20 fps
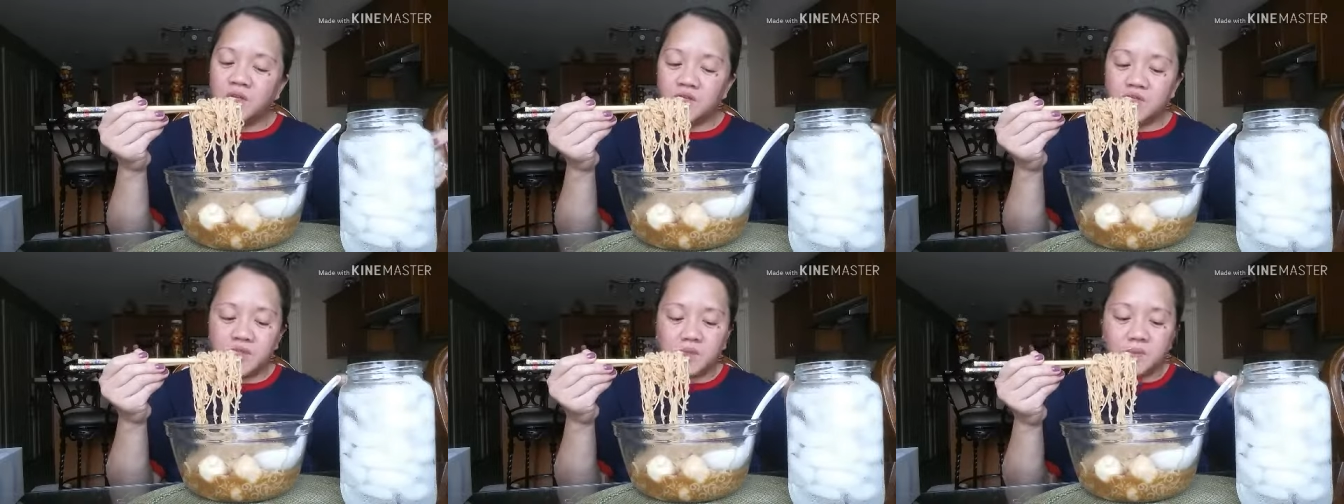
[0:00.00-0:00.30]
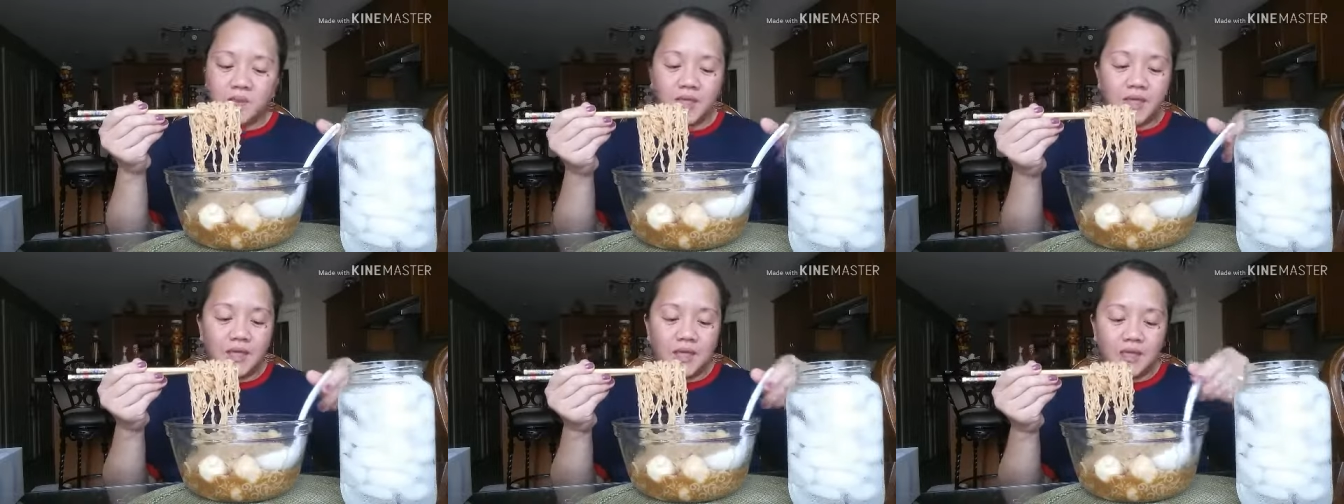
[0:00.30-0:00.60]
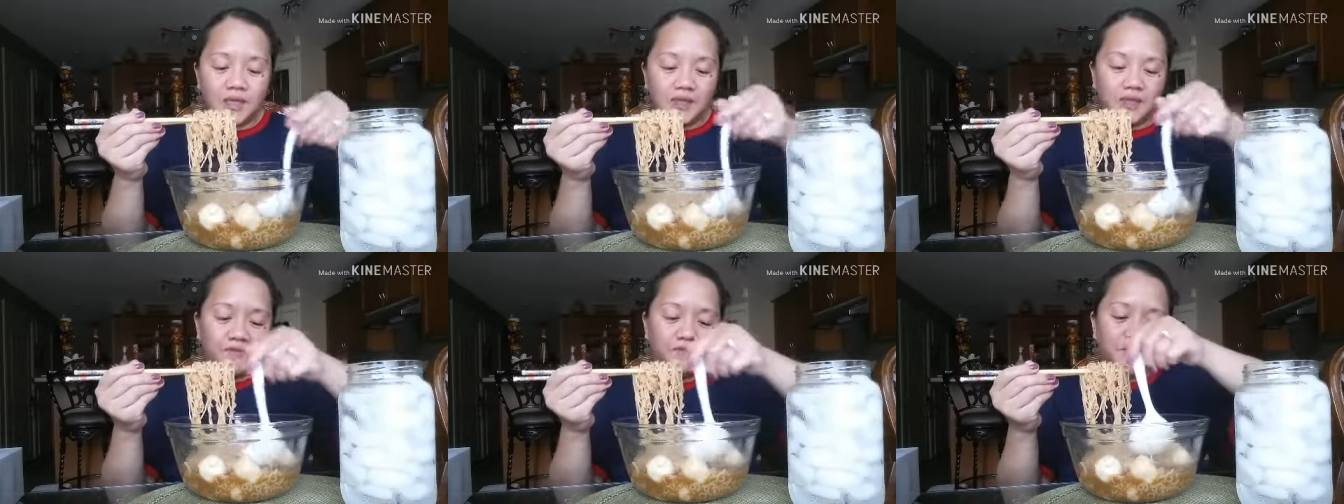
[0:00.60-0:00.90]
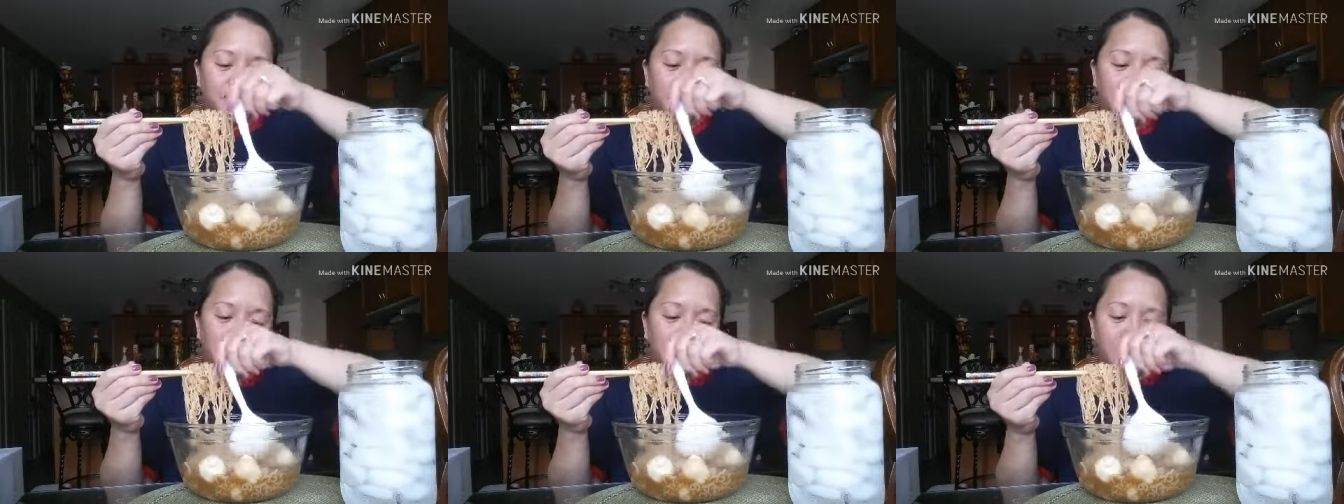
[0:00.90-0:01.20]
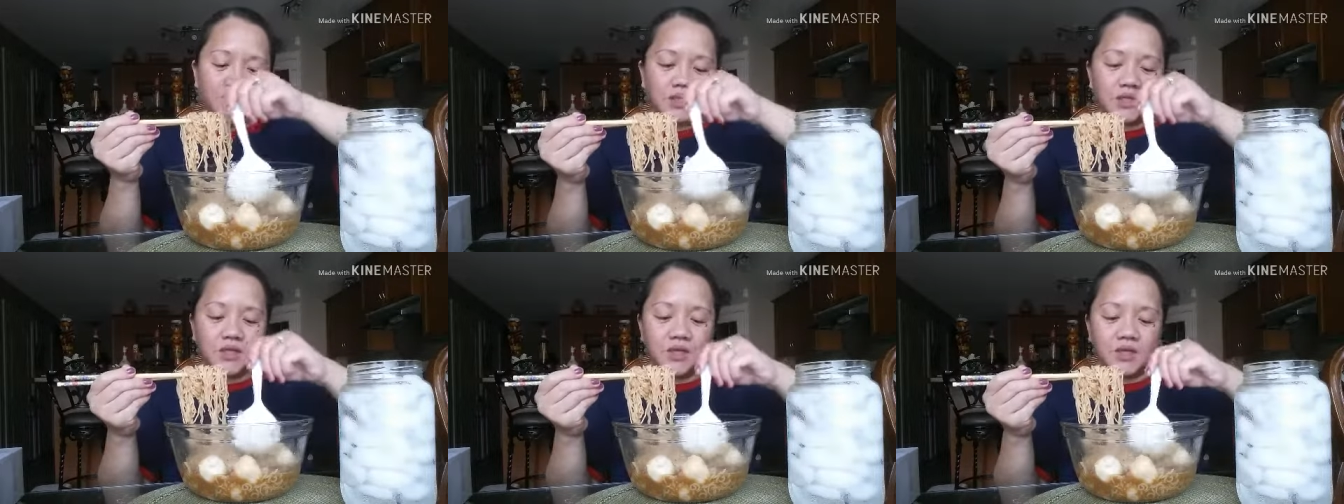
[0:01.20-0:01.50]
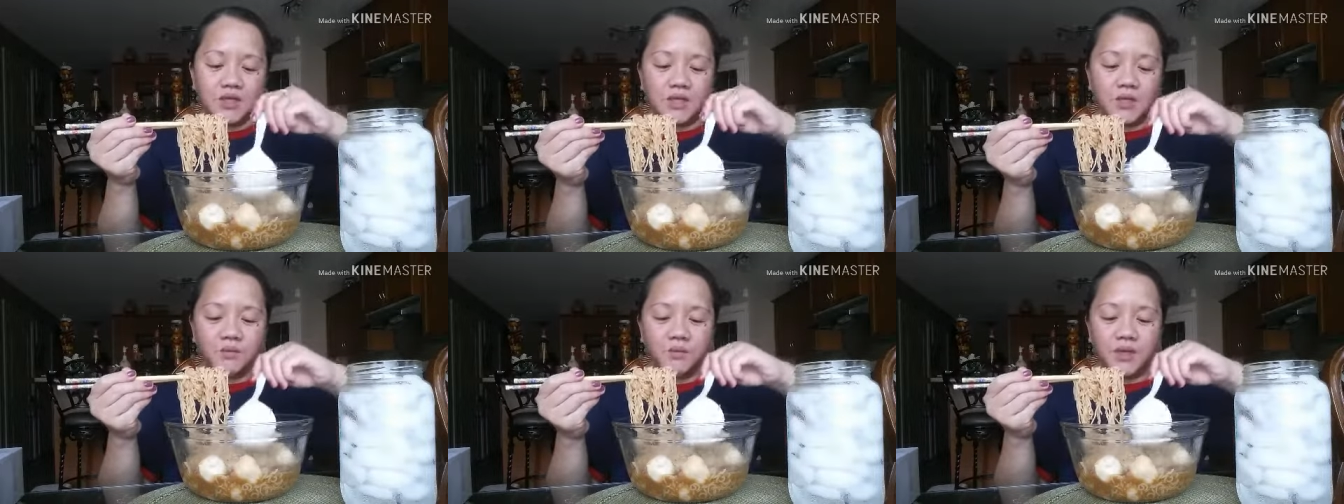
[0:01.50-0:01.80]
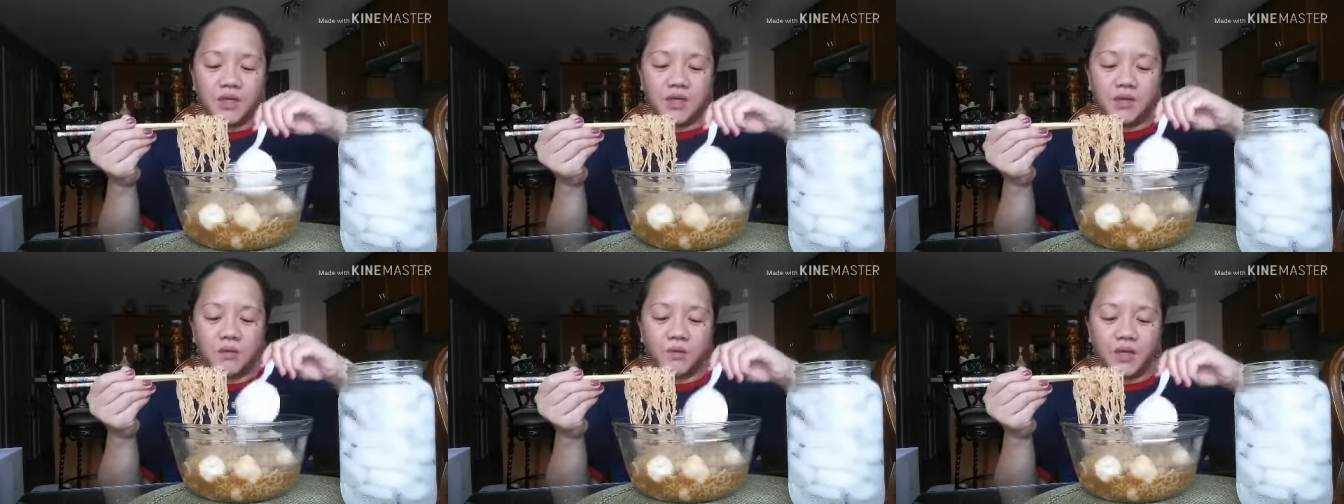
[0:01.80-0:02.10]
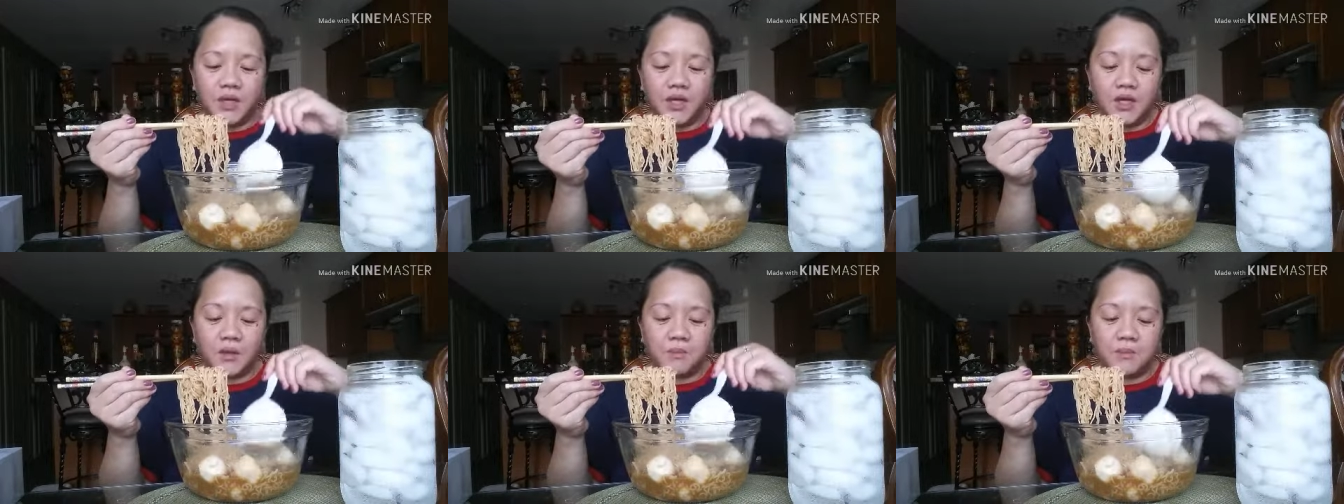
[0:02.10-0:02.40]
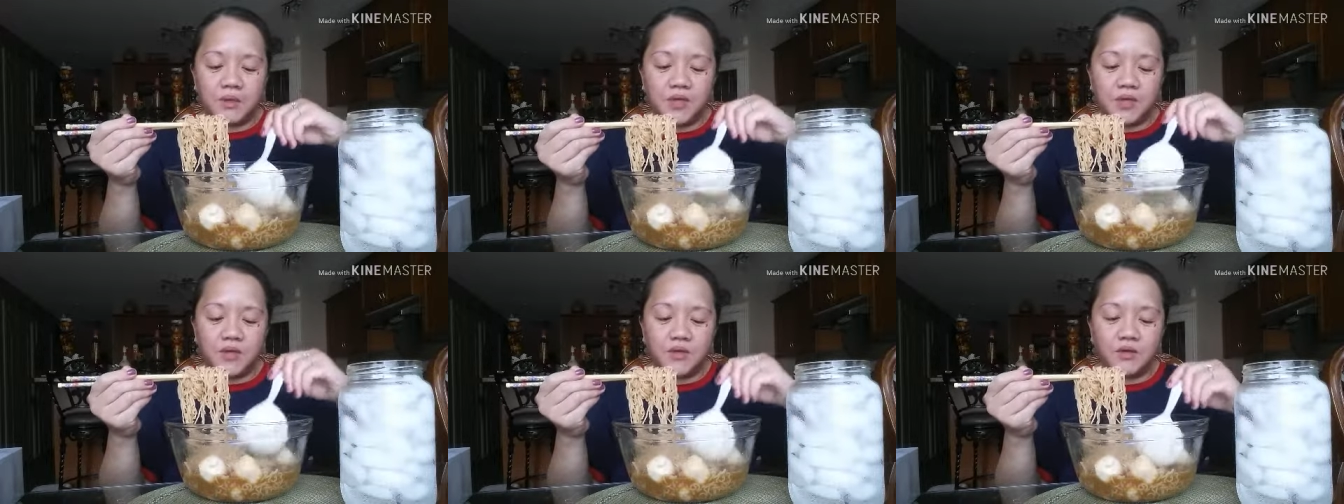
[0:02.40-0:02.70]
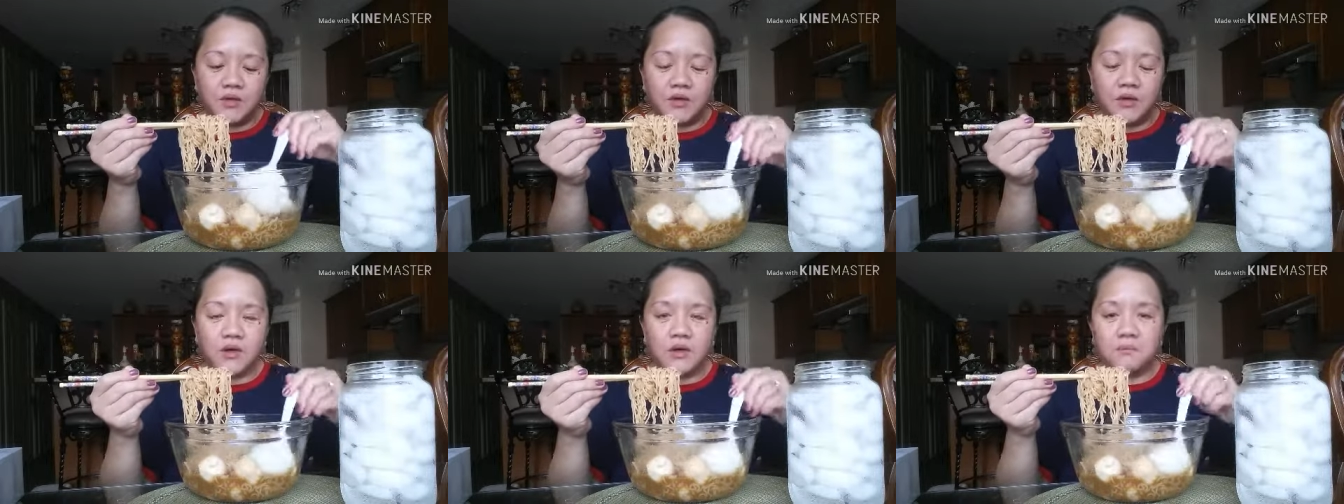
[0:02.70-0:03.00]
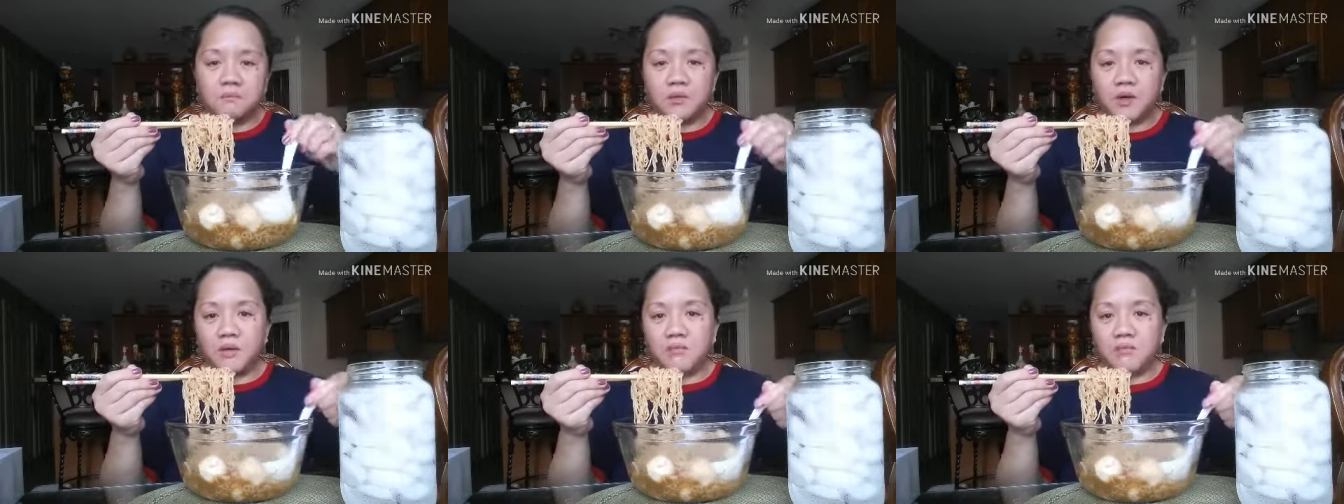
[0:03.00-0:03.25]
Usually I can finish it and then when I wake up later on,